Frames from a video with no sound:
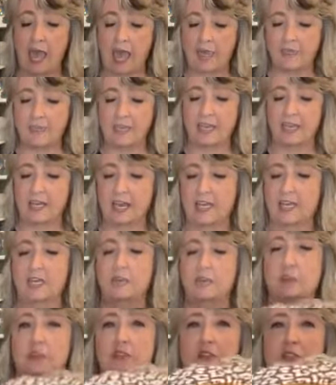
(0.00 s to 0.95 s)
And then I
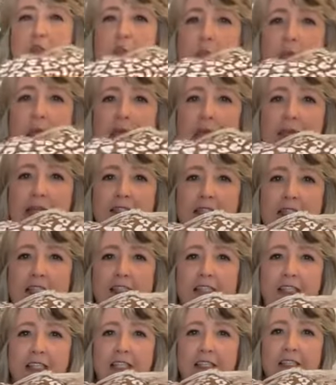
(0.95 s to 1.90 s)
used the
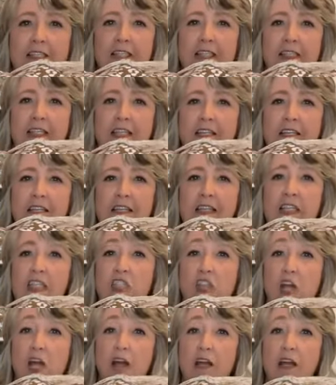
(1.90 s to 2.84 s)
pins, the
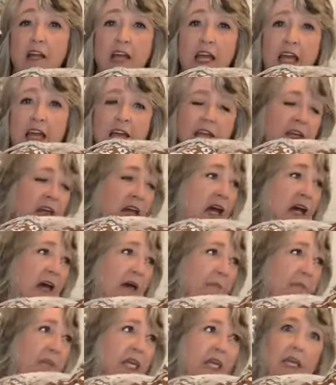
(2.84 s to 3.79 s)
chalk and
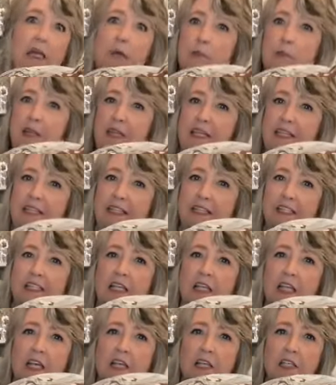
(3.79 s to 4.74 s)
um, ink
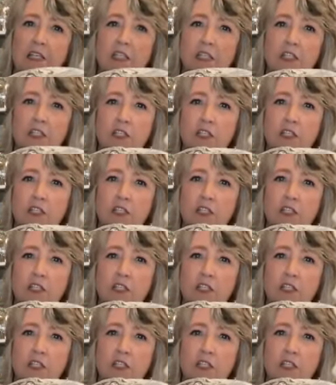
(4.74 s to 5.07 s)
pins to